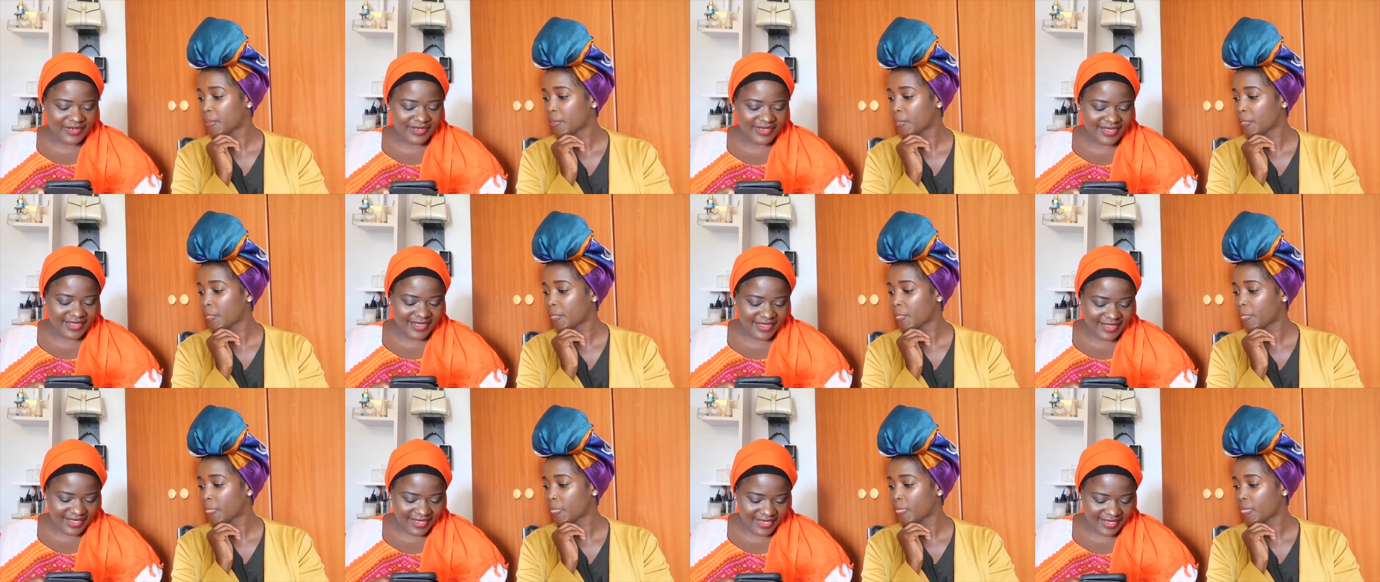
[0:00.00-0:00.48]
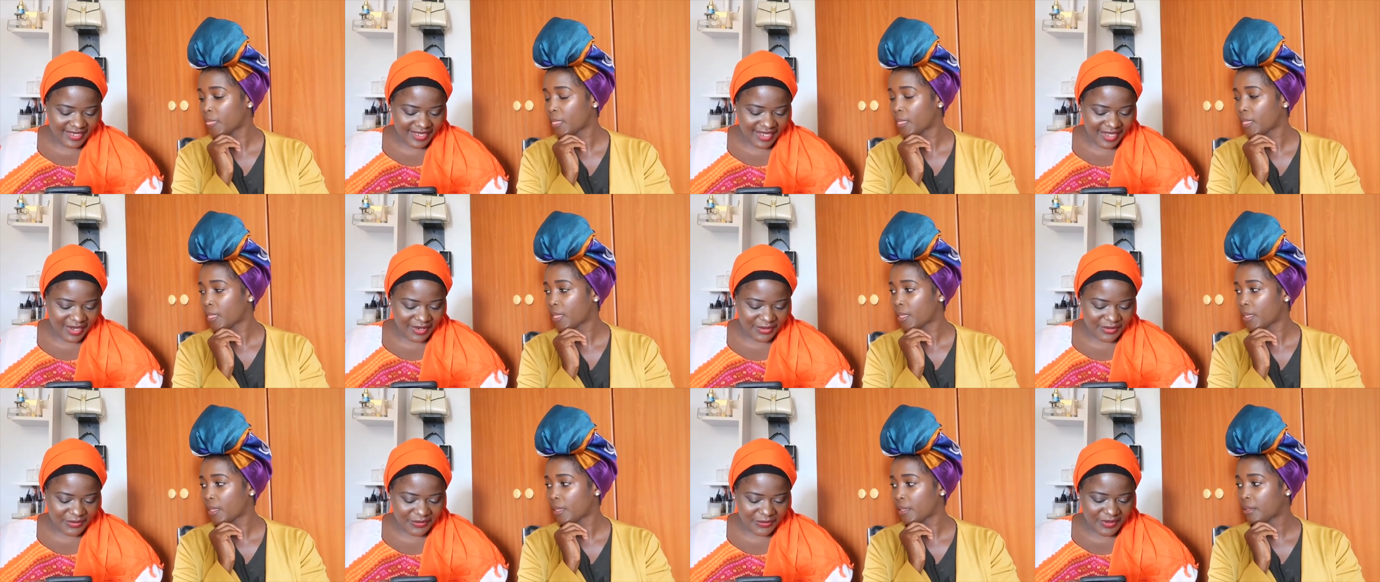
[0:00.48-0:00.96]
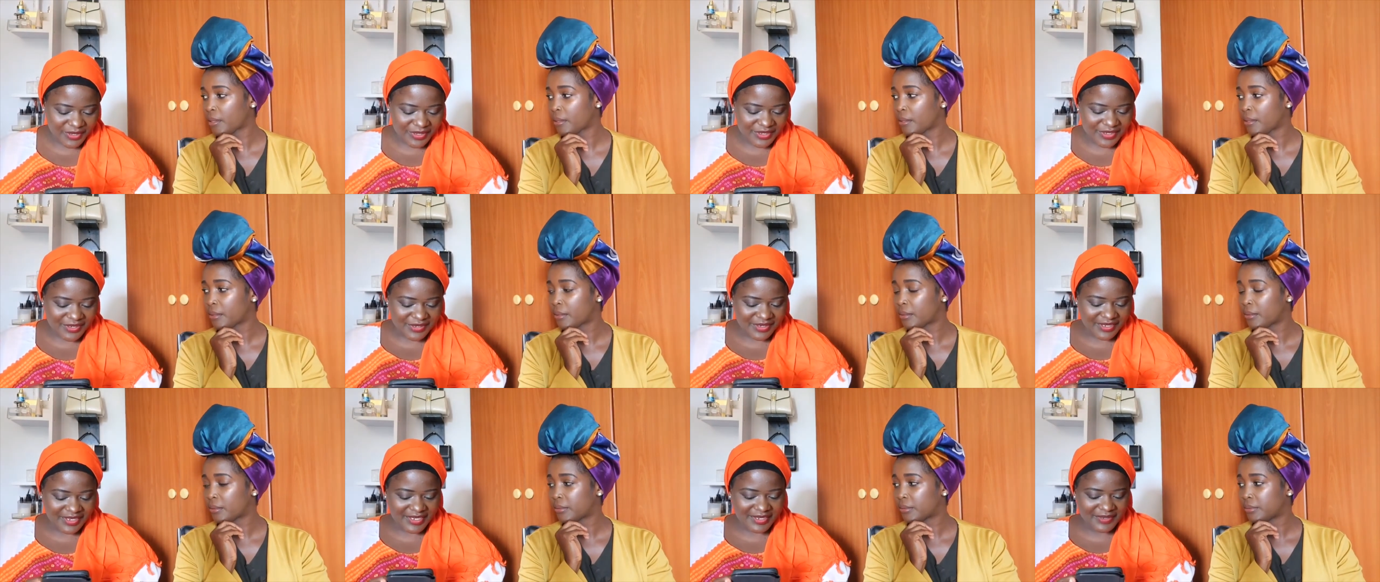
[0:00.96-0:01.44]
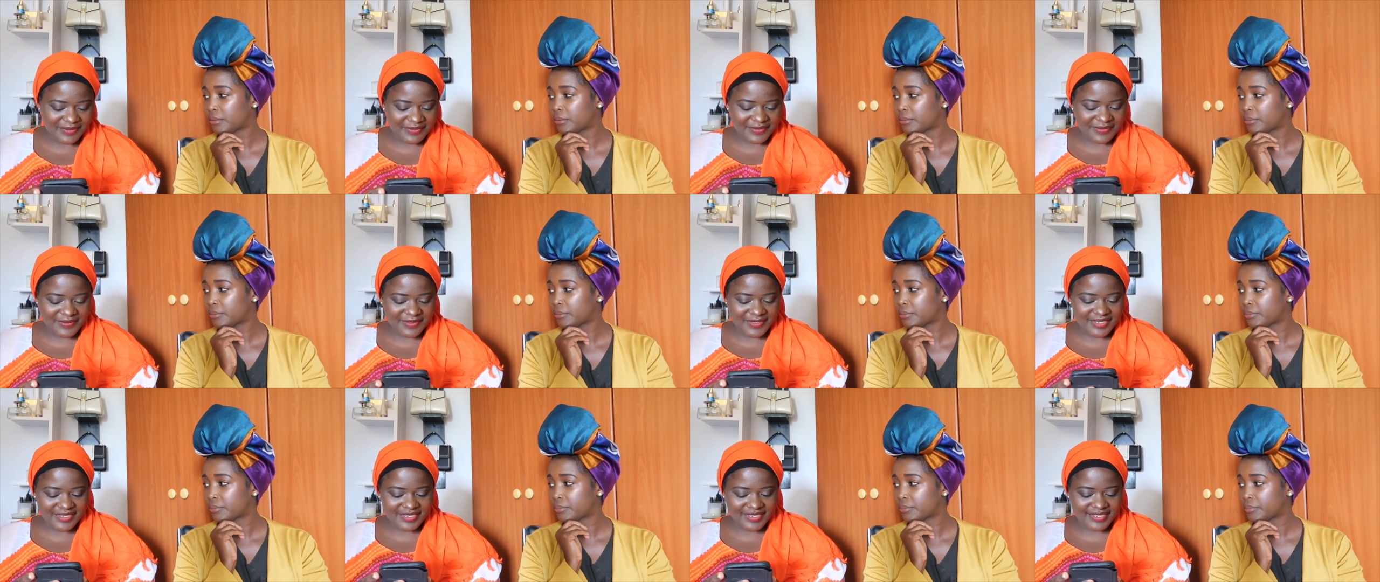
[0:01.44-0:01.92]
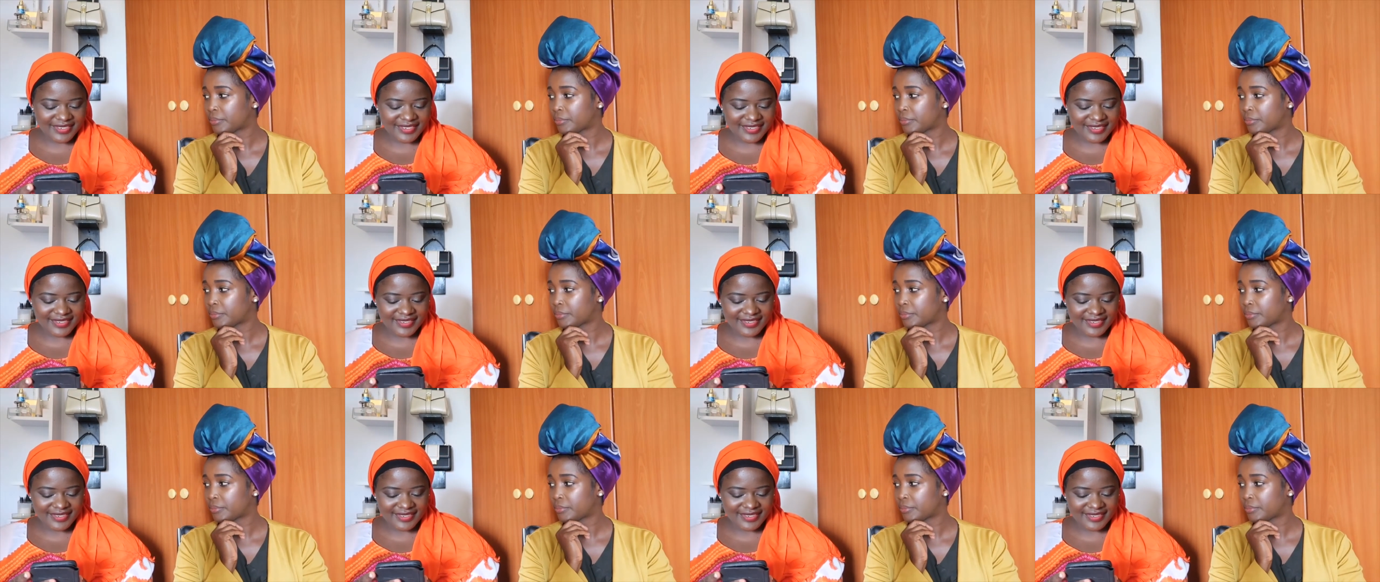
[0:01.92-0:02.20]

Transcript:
Speaker 1: one thing I would want to gift?